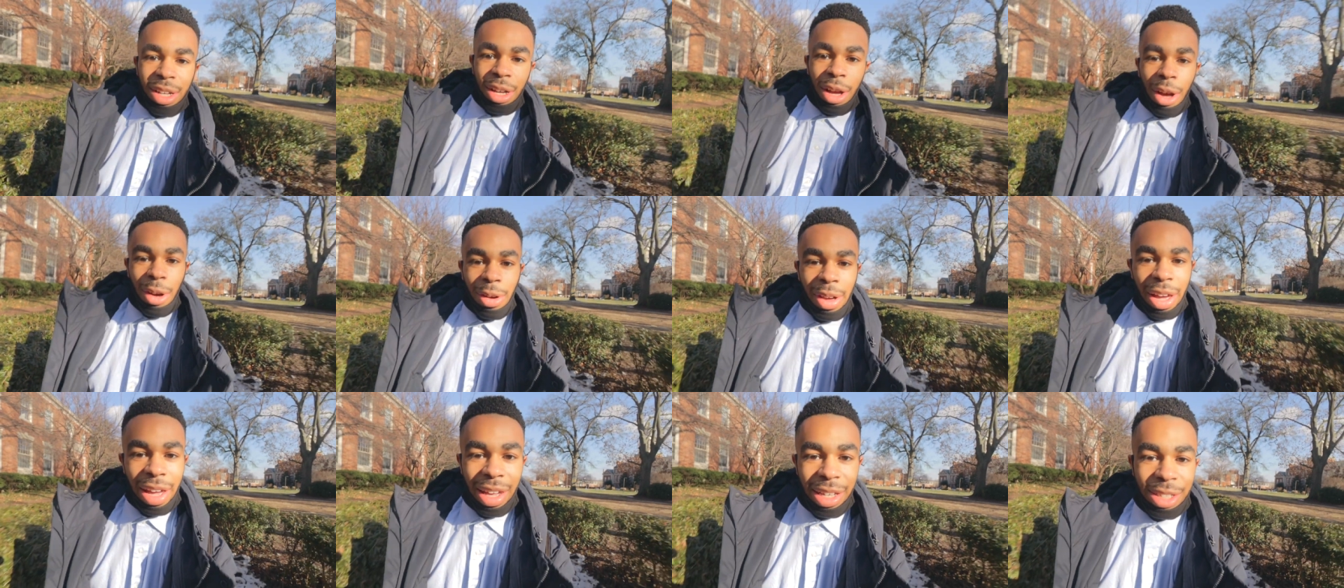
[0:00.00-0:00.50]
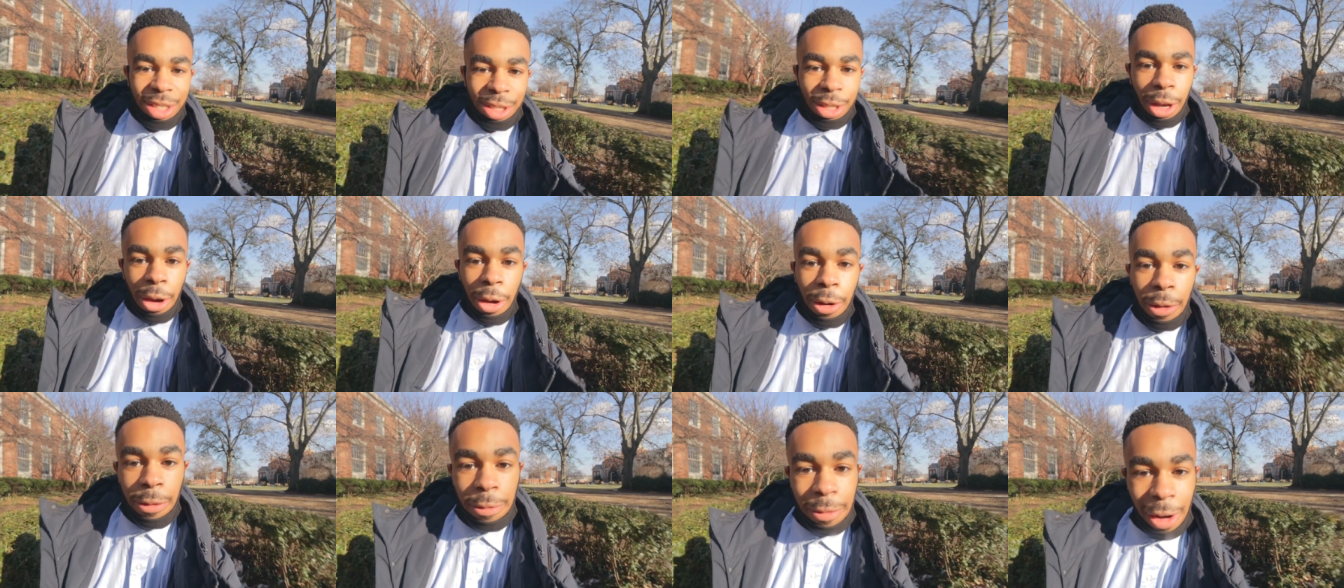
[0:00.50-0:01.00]
Okay,
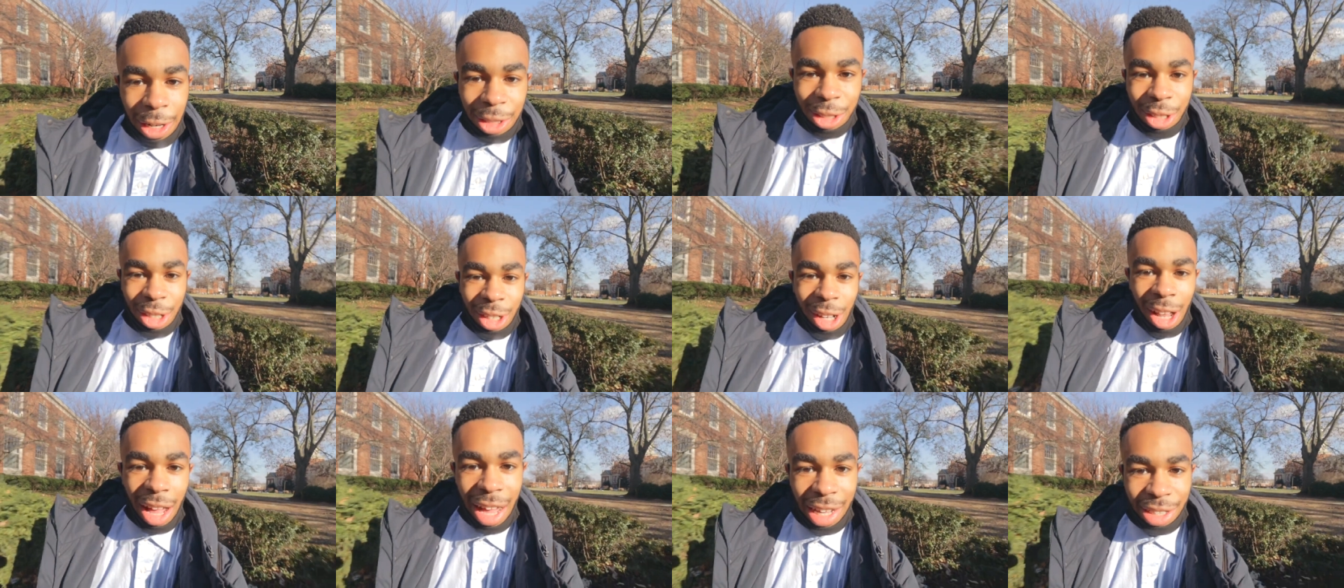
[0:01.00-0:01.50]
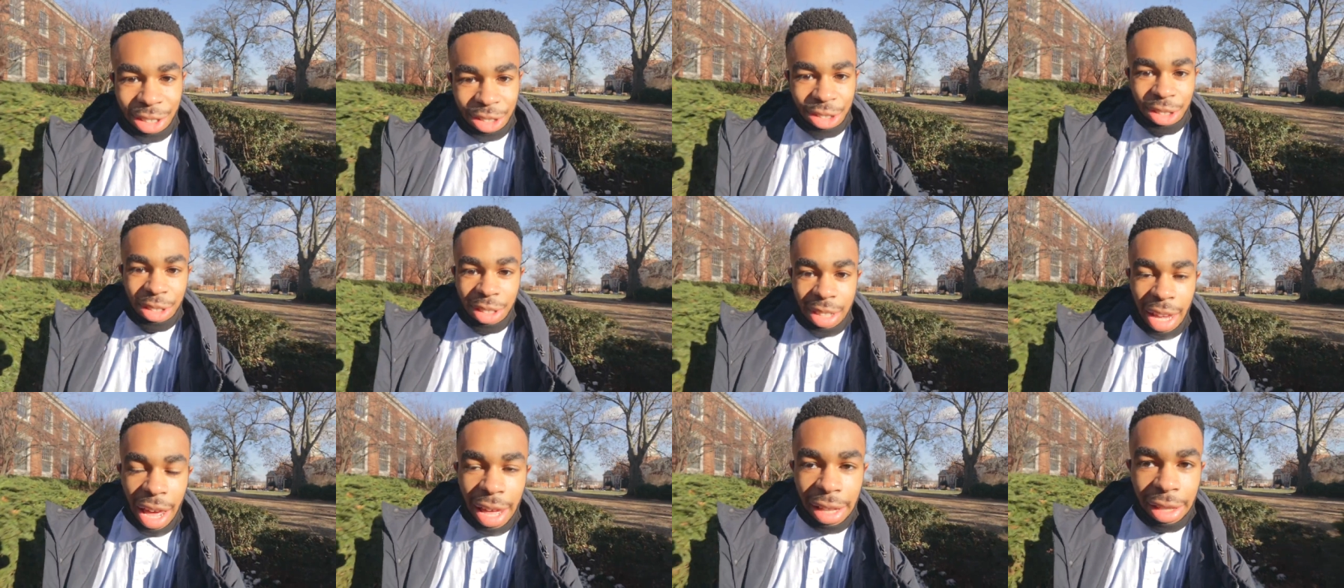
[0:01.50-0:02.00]
so French class
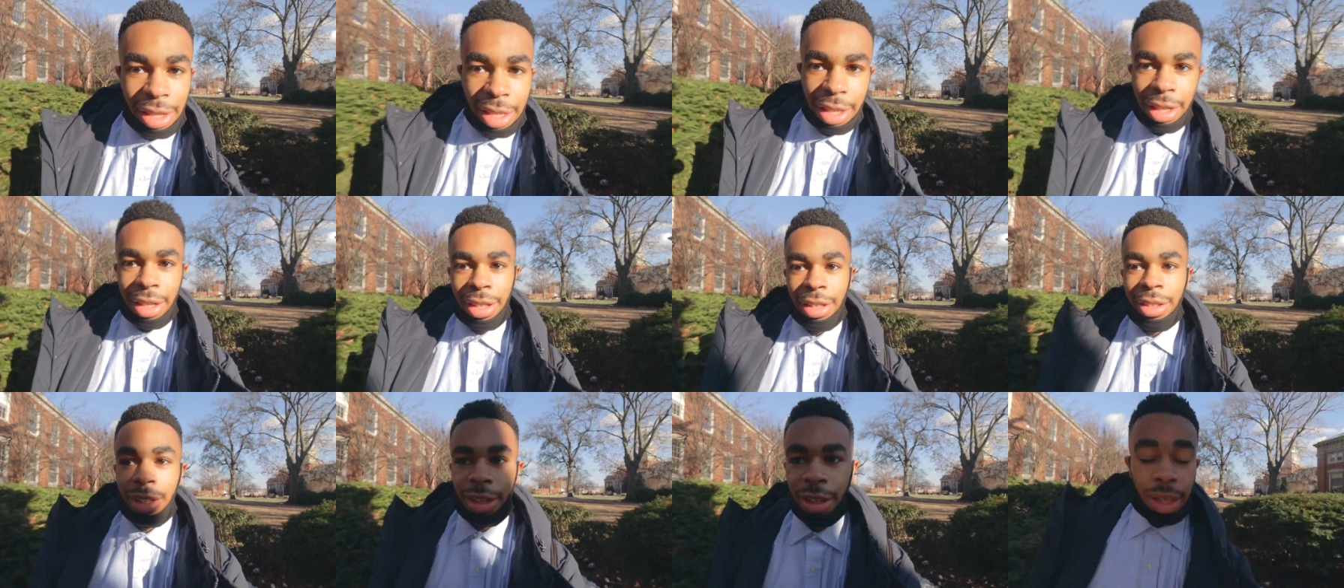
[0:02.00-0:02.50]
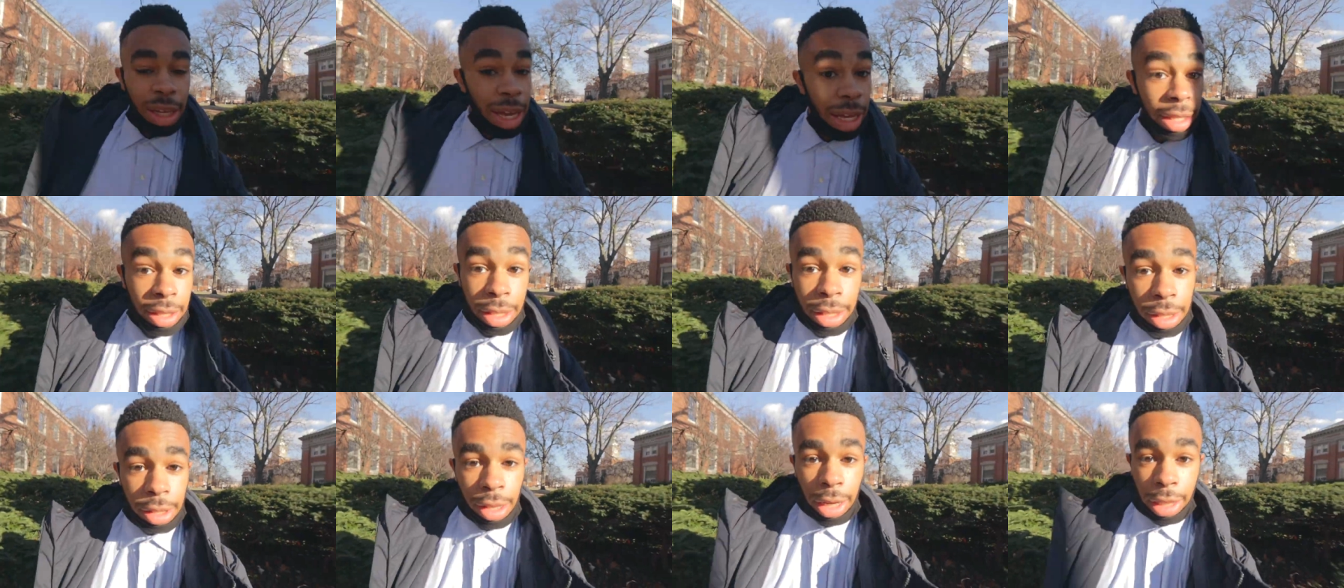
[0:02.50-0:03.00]
just ended. It
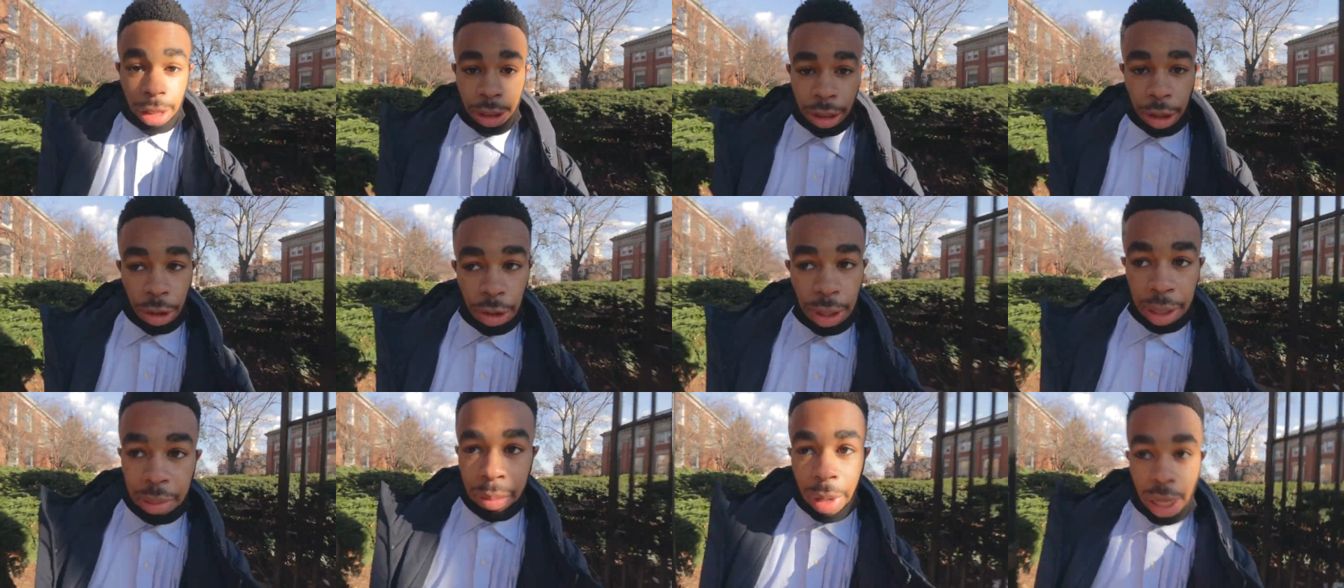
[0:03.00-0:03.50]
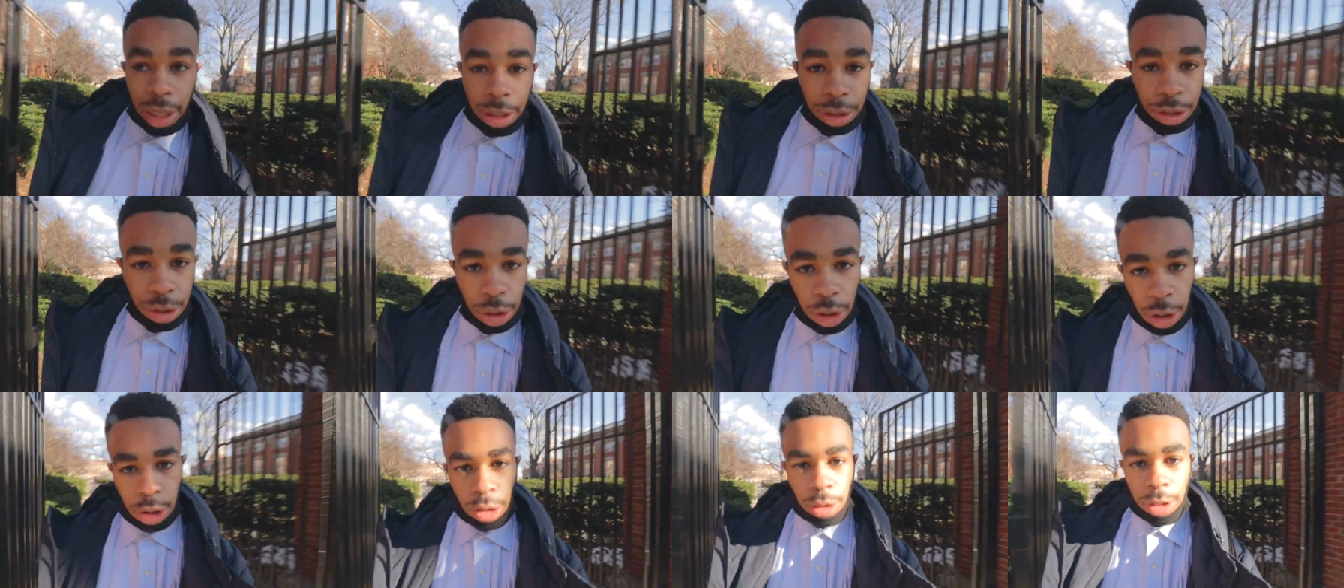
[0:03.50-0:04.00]
ended like 30
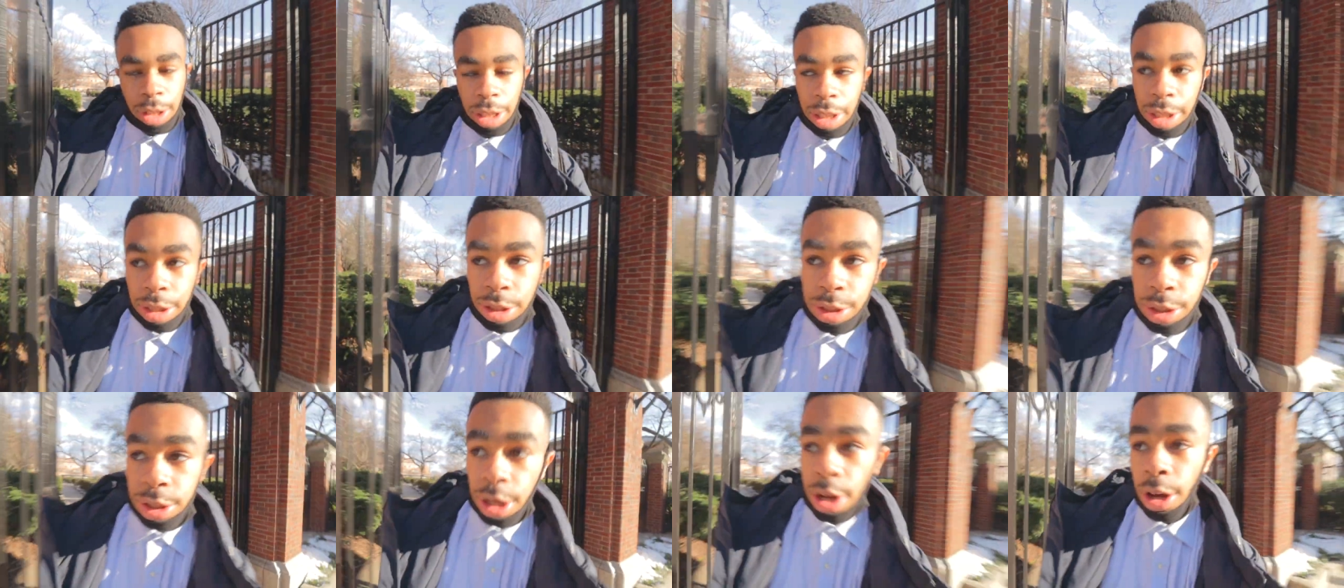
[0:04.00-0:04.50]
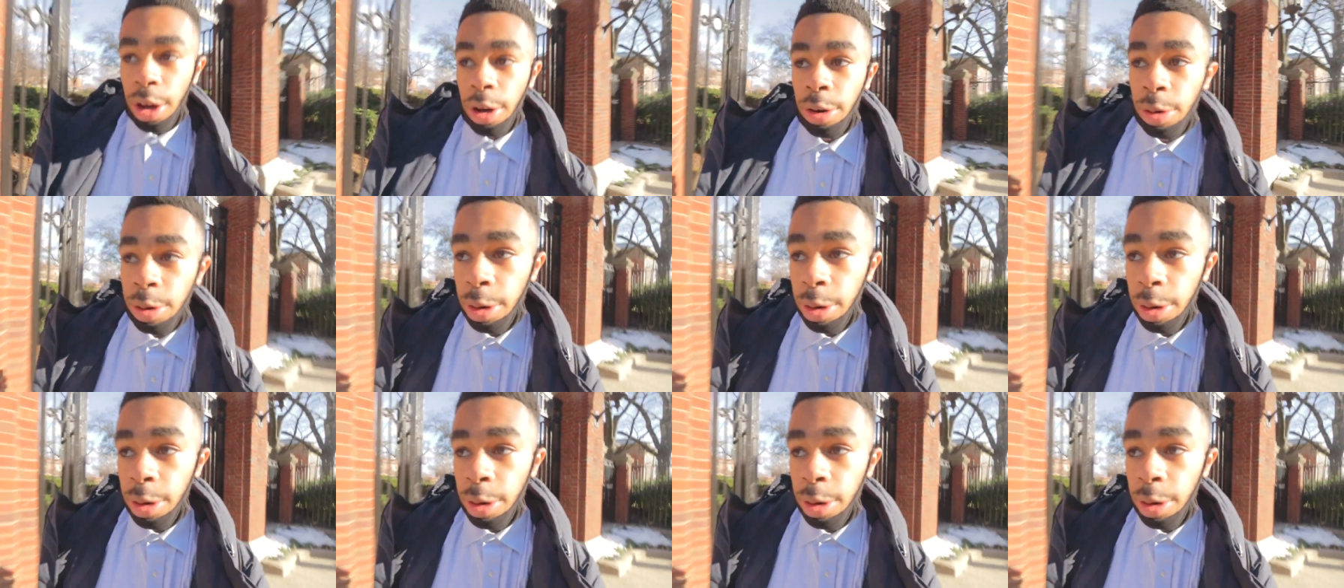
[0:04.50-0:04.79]
minutes early, so